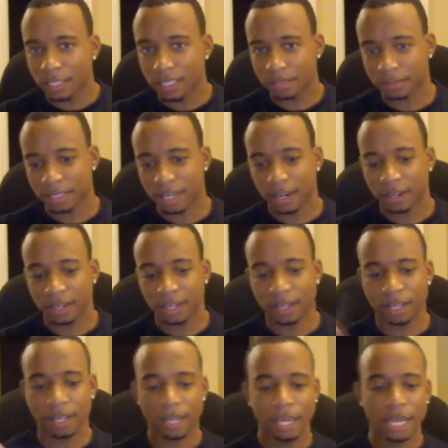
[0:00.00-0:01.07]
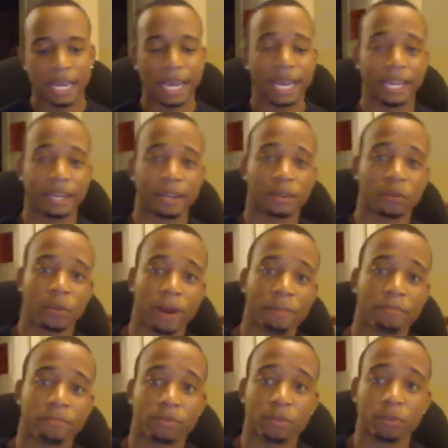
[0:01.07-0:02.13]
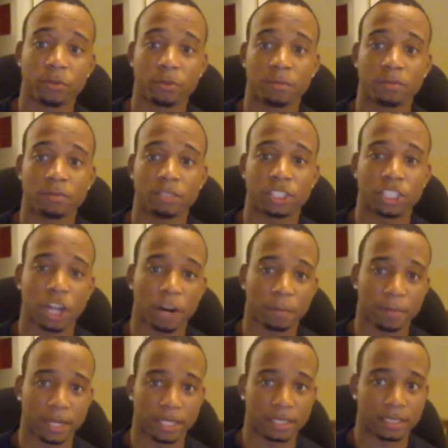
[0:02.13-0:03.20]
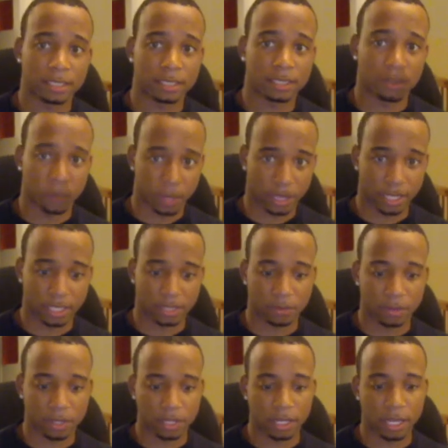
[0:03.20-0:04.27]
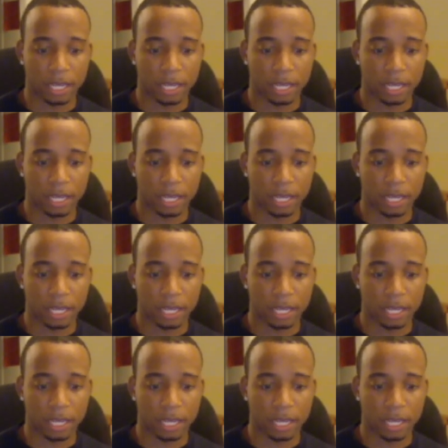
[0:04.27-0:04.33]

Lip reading: I'm sorry. And a grapefruit sharpness with this one.